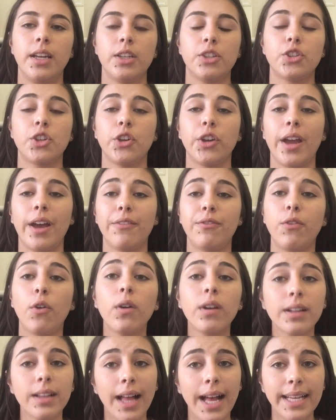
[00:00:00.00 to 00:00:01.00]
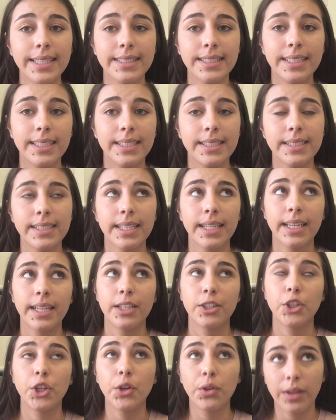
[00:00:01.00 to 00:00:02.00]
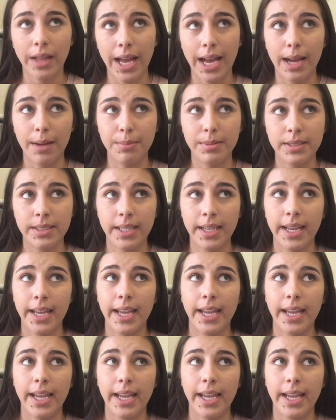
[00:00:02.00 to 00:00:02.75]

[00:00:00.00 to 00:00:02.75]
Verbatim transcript: so you have four classes two labs